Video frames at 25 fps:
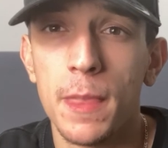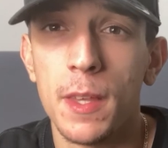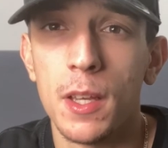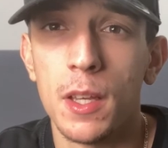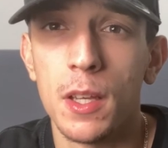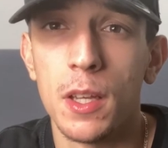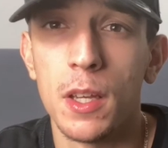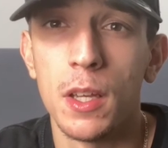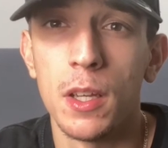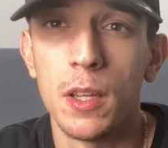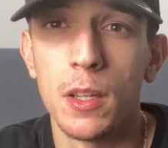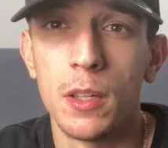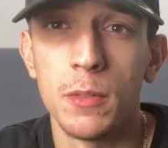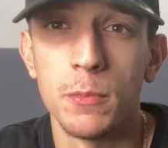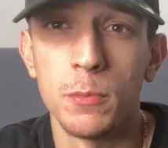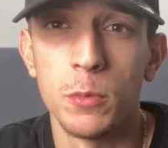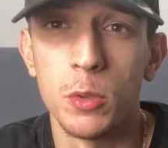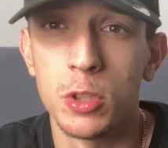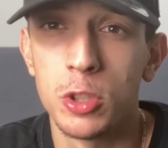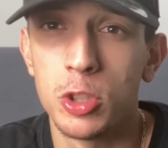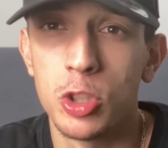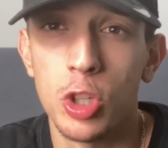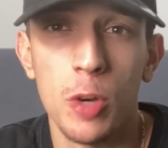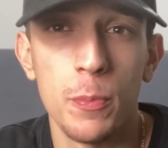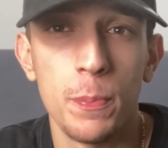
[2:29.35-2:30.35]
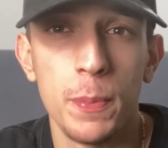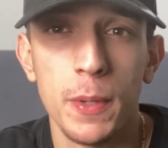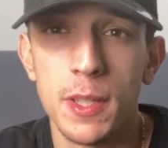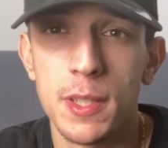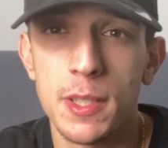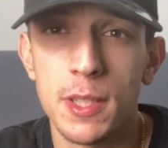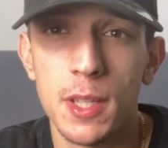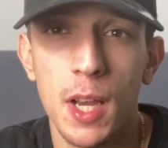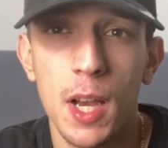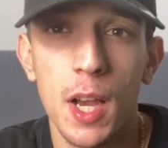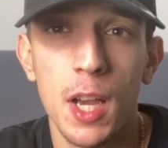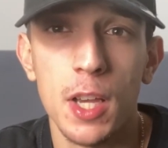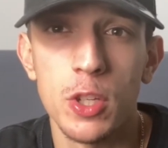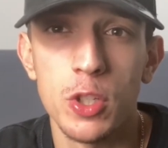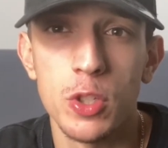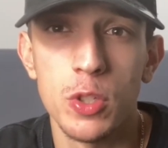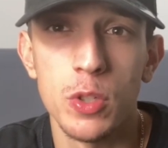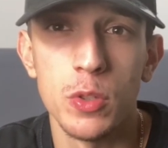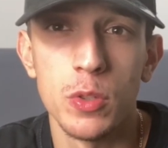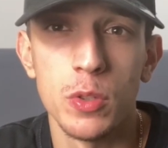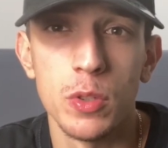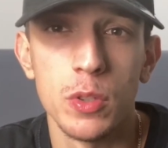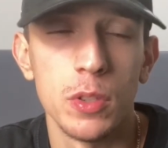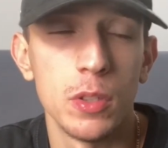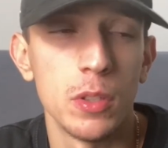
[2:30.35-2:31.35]
uh, what topics I
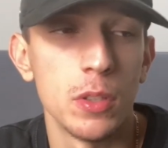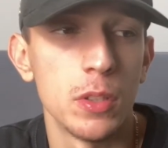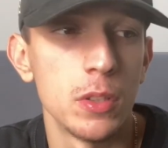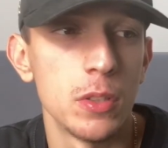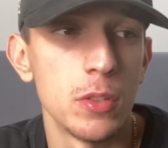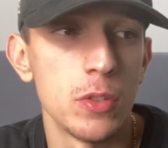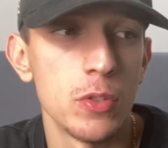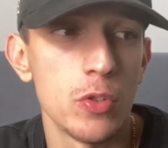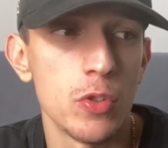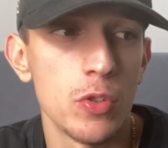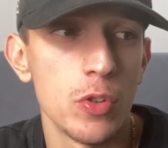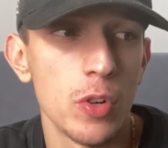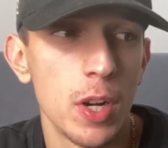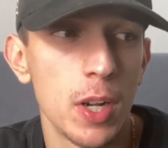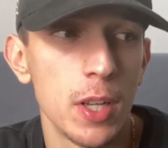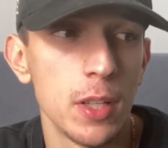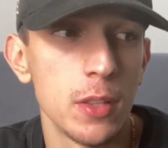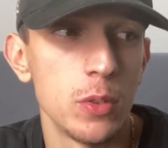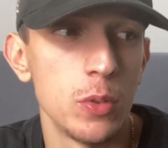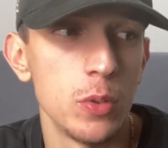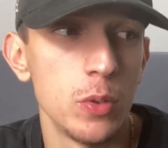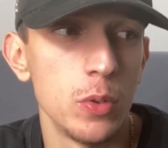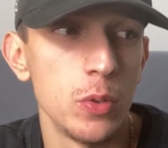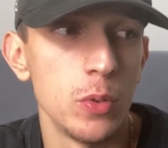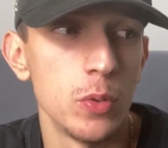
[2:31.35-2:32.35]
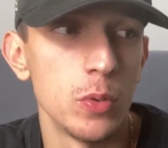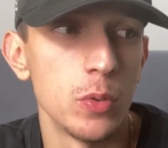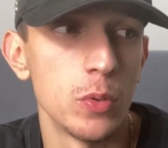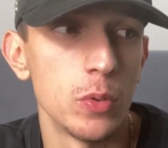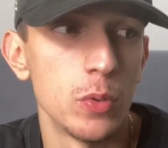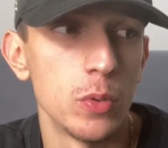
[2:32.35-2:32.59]
should try to